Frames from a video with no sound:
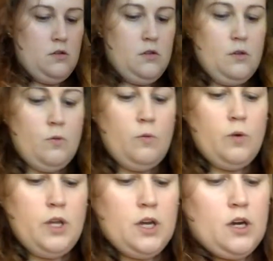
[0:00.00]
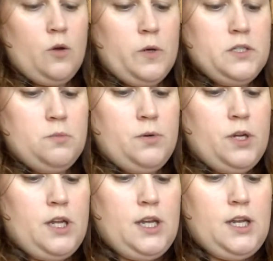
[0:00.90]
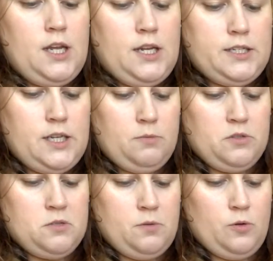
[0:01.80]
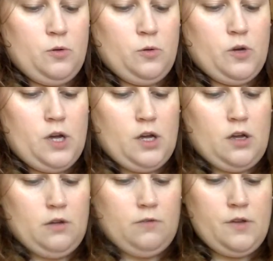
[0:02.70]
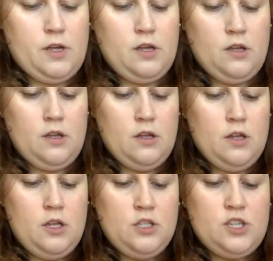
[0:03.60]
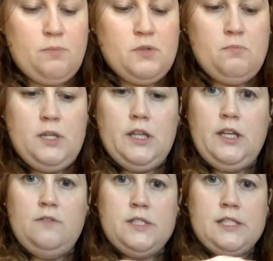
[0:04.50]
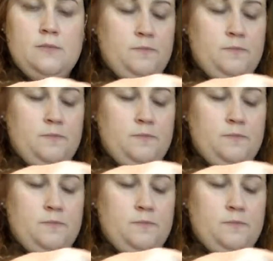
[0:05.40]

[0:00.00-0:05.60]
We are going to put in a tablespoon of chopped mint leaves.